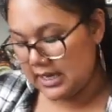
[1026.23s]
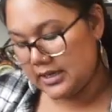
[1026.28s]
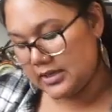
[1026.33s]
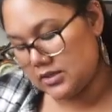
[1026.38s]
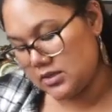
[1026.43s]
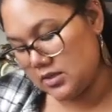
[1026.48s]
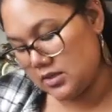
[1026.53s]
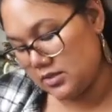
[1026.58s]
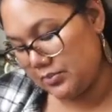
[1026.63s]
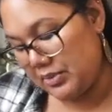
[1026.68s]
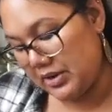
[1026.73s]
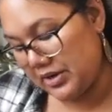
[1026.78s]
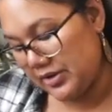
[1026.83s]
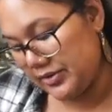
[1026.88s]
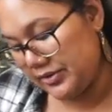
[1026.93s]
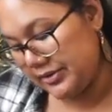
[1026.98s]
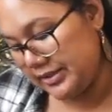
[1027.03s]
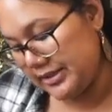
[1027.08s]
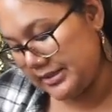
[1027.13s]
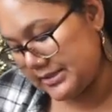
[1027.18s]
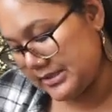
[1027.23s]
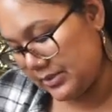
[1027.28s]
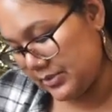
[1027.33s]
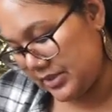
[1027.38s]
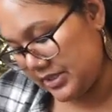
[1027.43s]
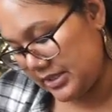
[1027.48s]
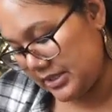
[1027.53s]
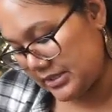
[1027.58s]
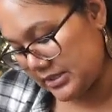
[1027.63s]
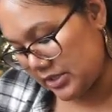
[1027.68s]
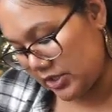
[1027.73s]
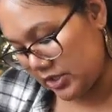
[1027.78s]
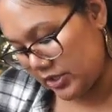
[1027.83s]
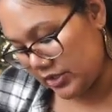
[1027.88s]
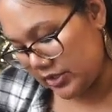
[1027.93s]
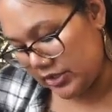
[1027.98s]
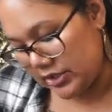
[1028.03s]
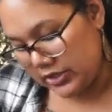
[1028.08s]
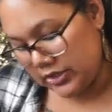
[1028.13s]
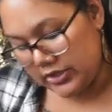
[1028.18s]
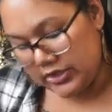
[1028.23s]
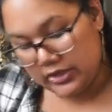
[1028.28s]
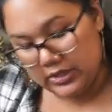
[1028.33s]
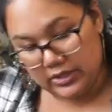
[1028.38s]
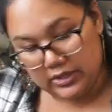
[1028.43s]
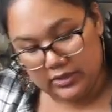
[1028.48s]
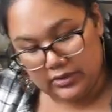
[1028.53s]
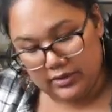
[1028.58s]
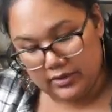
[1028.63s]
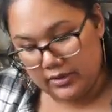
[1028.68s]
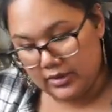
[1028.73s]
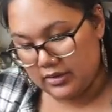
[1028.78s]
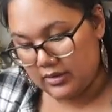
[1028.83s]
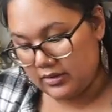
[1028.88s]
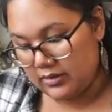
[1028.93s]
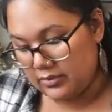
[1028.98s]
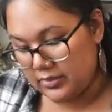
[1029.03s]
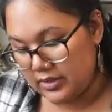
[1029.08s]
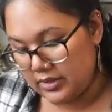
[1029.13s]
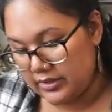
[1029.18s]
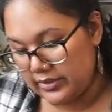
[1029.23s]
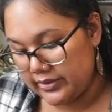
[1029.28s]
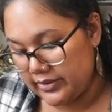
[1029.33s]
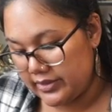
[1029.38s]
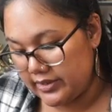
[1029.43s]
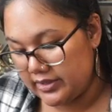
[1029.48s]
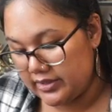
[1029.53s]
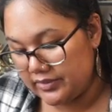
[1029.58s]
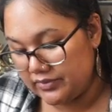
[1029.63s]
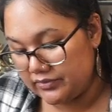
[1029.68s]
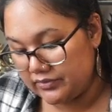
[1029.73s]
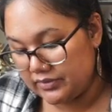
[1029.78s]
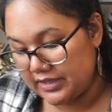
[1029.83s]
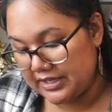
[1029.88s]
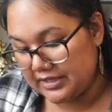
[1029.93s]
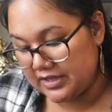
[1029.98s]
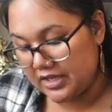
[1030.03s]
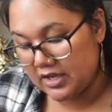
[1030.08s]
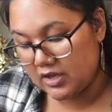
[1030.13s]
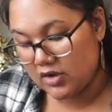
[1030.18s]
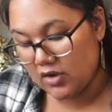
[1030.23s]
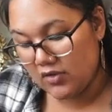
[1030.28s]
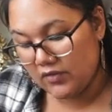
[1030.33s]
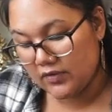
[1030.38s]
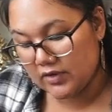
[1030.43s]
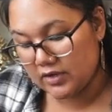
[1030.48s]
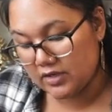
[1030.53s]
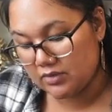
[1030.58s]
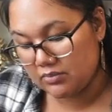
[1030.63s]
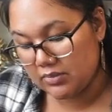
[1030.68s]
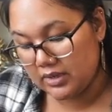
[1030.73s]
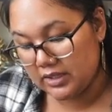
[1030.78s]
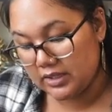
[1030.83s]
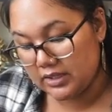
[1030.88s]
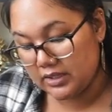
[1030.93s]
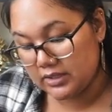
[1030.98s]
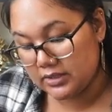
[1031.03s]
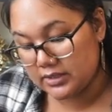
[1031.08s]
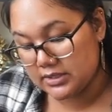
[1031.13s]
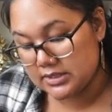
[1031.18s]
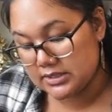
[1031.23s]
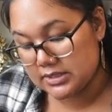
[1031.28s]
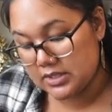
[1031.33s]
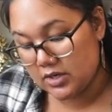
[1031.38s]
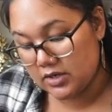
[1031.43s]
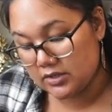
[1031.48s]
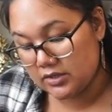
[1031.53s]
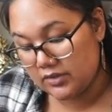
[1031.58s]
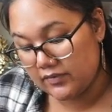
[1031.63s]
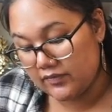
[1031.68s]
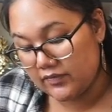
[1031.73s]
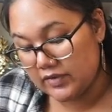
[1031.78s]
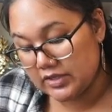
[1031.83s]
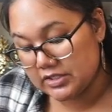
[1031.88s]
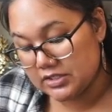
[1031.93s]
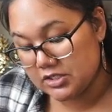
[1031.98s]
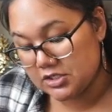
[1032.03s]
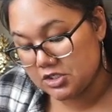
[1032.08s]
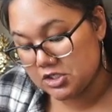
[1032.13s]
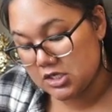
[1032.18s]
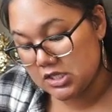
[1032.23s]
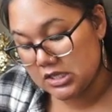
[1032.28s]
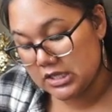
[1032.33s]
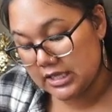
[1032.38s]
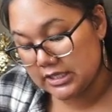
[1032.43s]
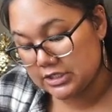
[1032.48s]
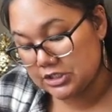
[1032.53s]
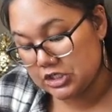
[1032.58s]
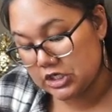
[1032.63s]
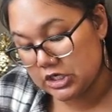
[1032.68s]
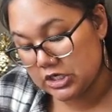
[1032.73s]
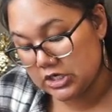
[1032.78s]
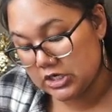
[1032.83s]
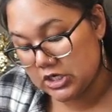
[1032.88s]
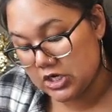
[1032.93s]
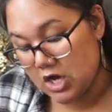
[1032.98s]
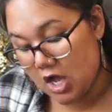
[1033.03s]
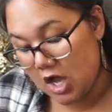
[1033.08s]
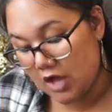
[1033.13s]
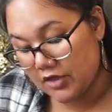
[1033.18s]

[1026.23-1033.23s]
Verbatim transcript: And apparently some of these are, um, like, they go for good money. These are the vintage collection.